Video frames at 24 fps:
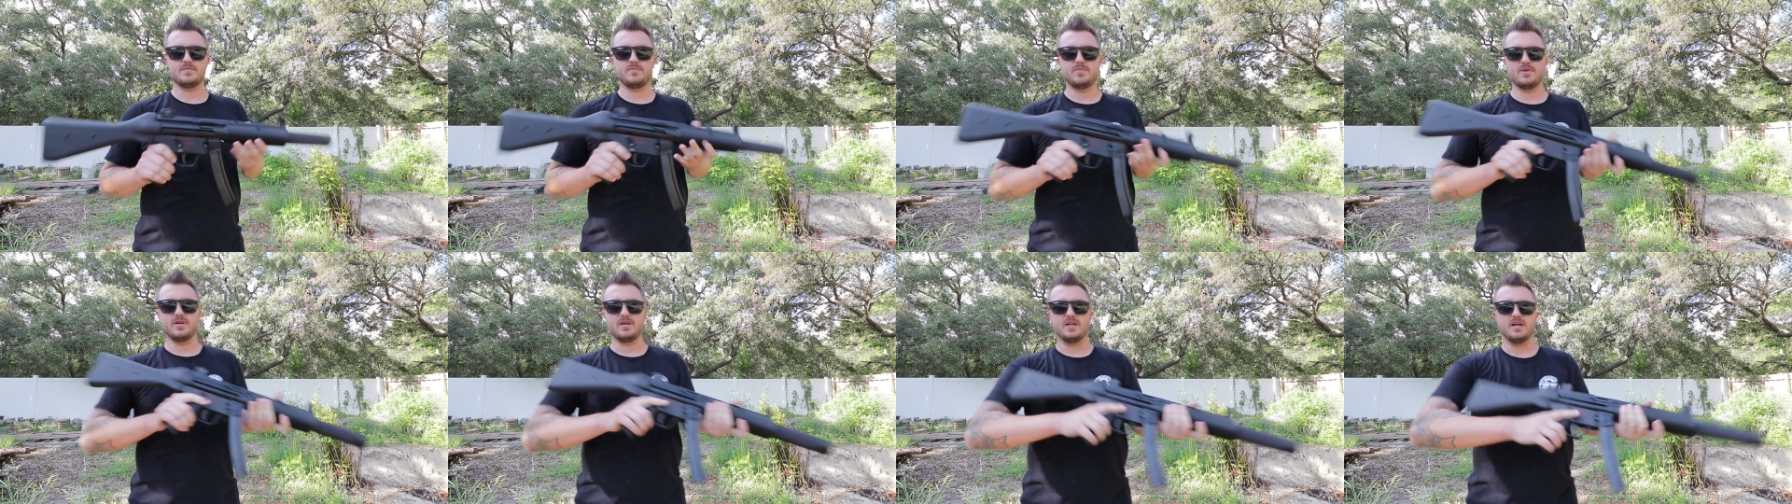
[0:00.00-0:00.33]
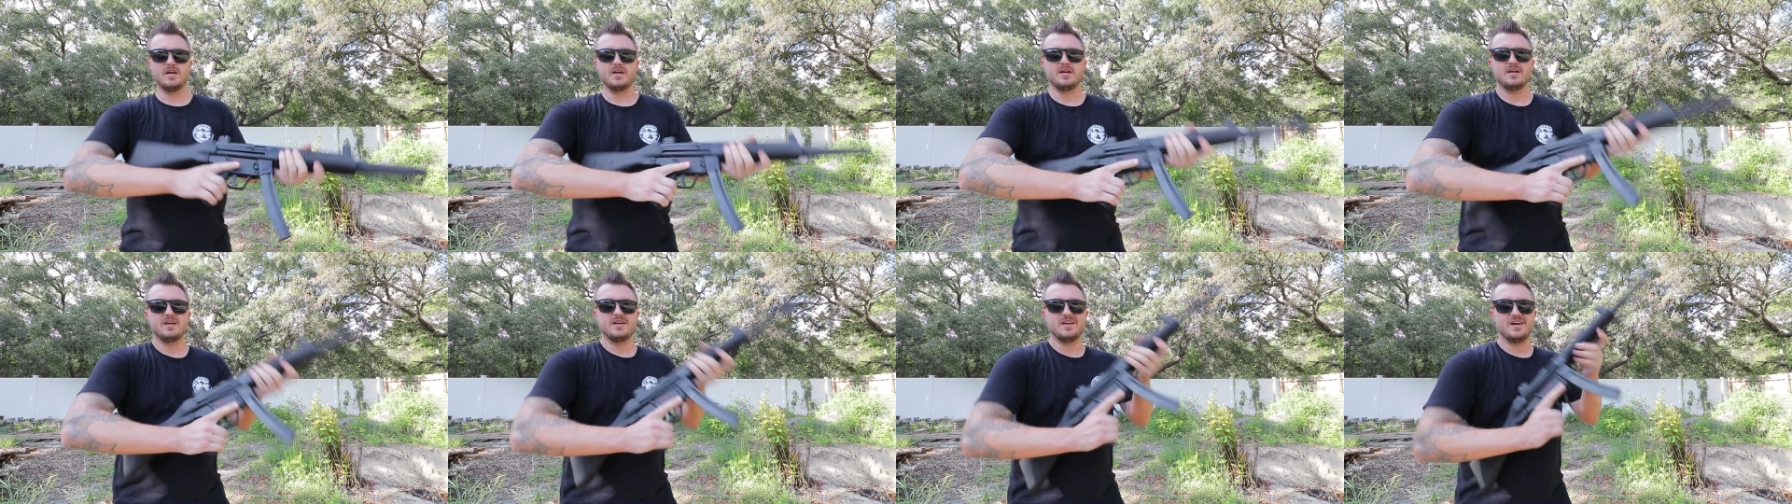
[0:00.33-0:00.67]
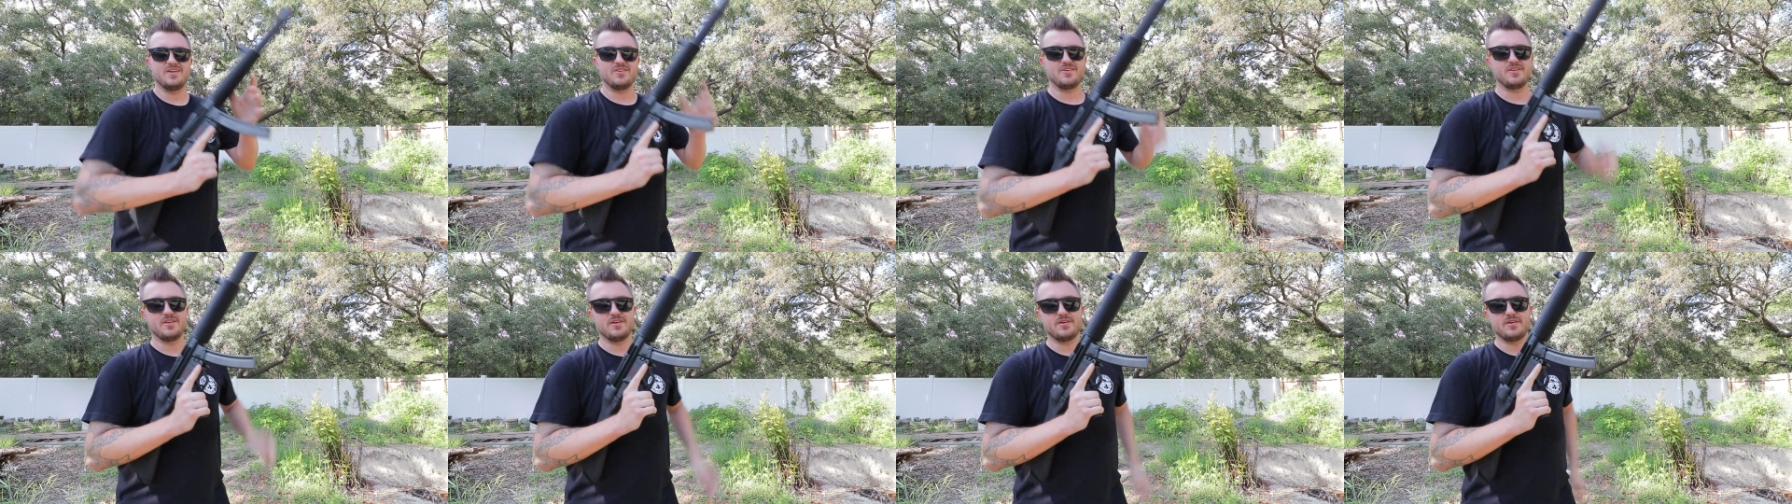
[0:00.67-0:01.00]
but I
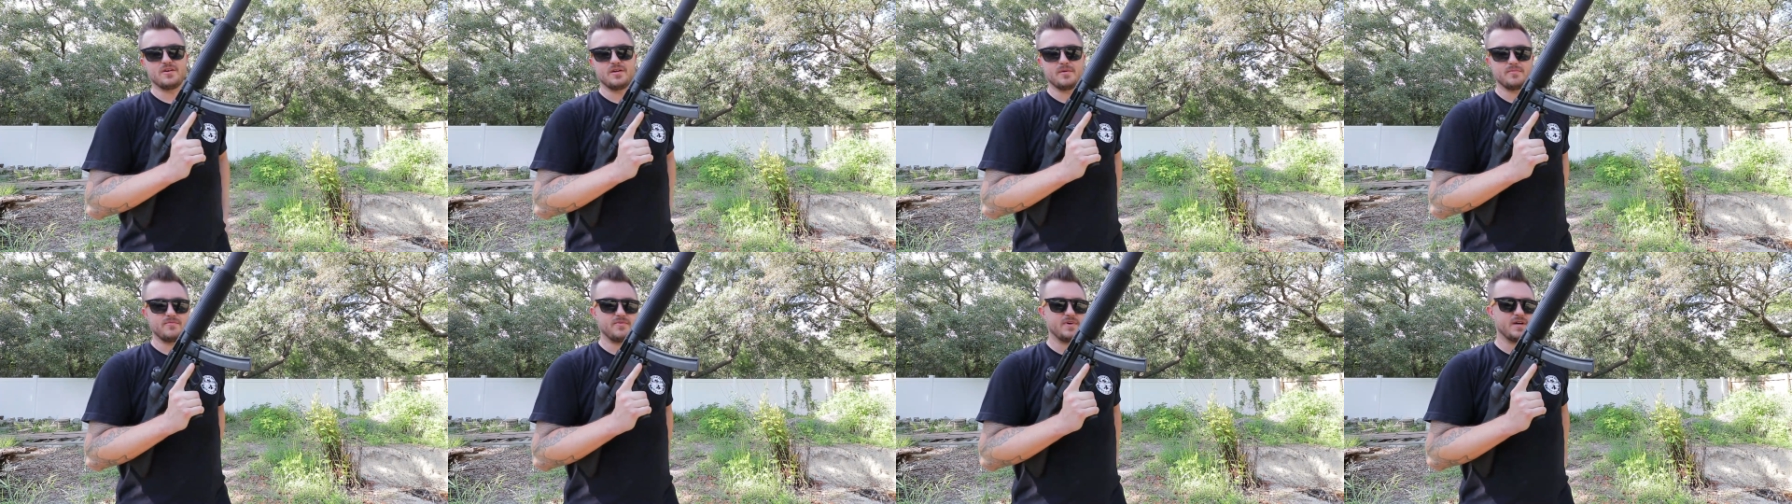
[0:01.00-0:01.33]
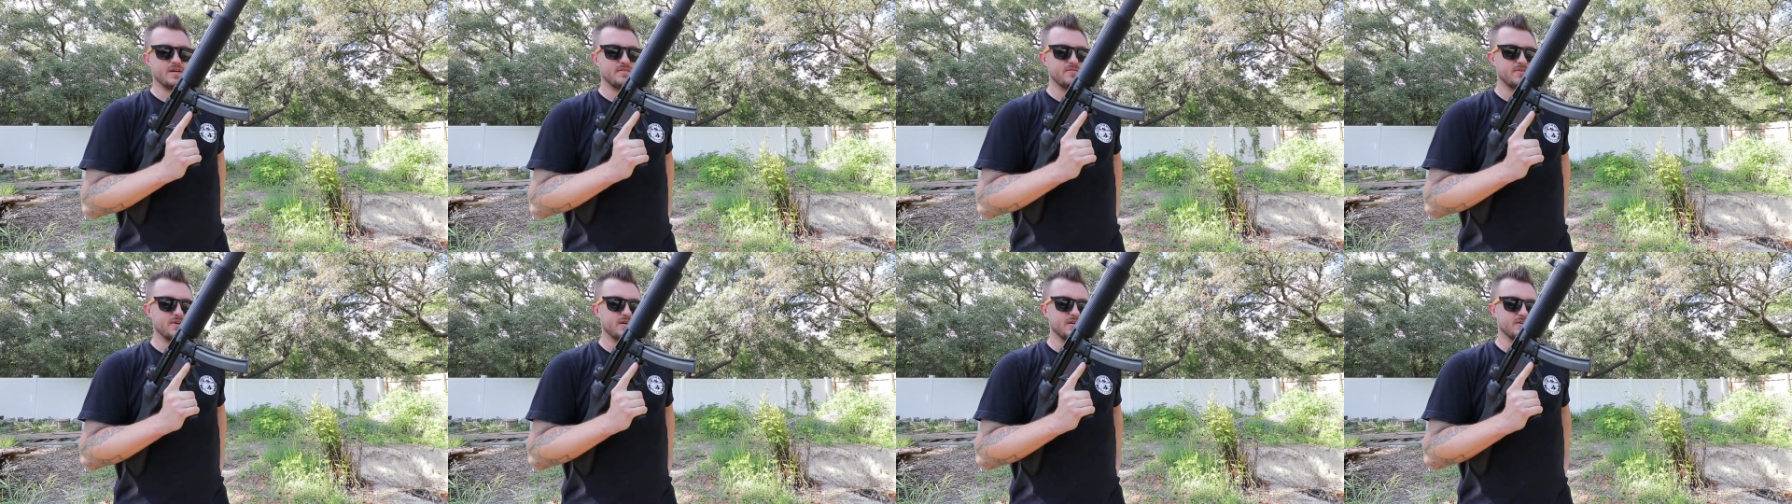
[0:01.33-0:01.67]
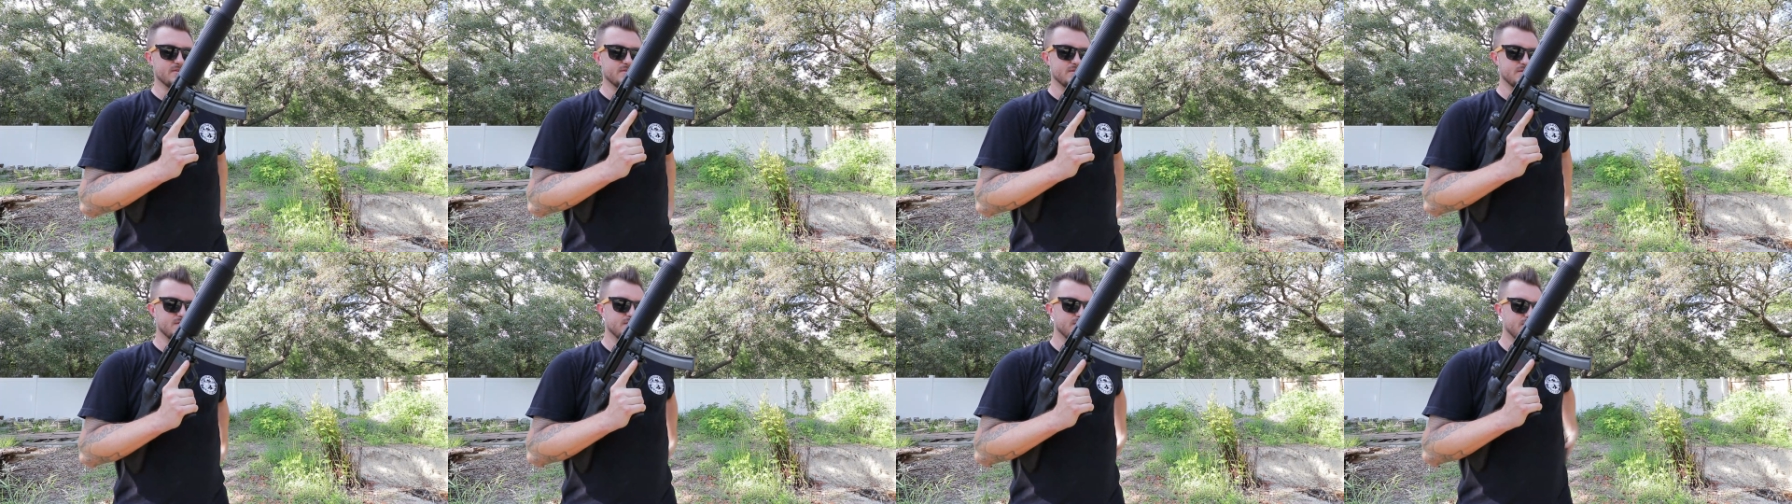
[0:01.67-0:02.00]
only loaded up five
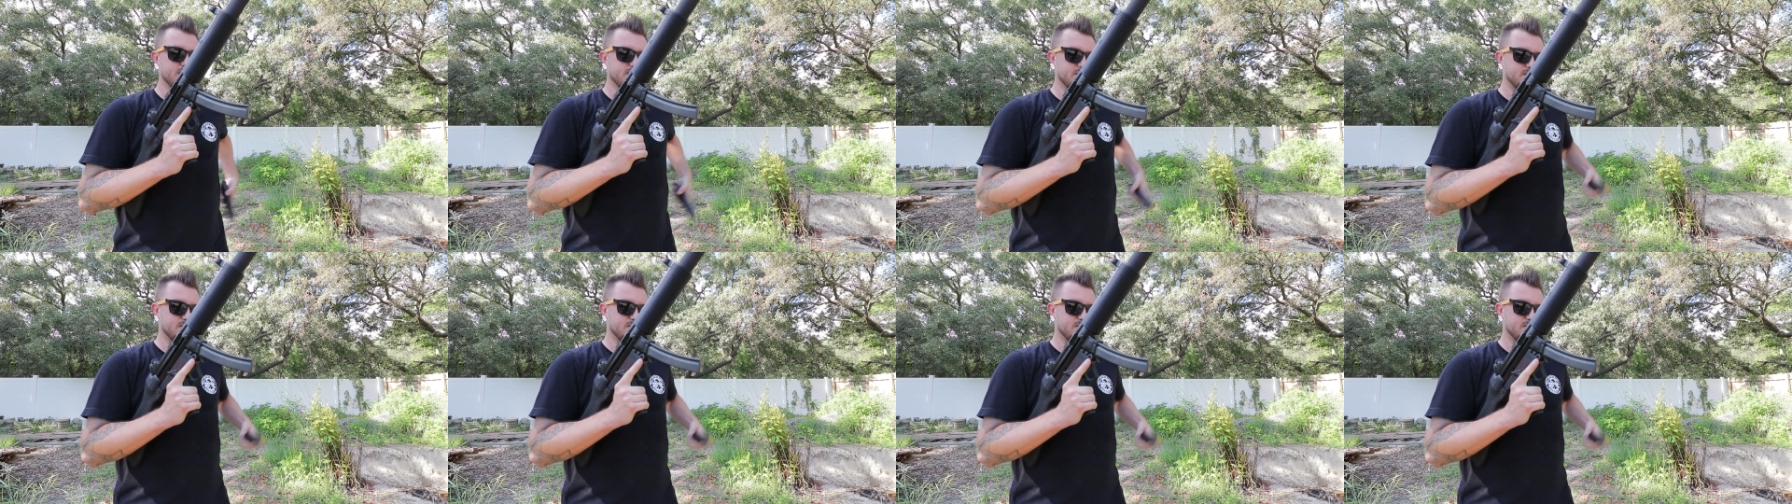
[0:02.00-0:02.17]
rounds.